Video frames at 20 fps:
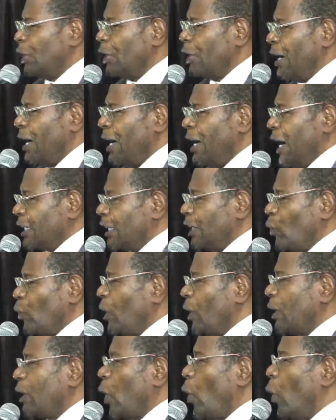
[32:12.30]
I didn't
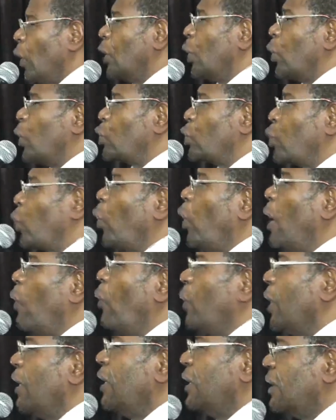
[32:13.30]
want the Holy Ghost to go
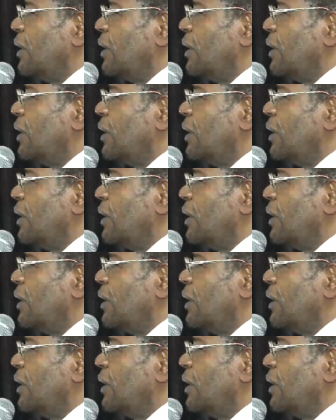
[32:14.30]
away.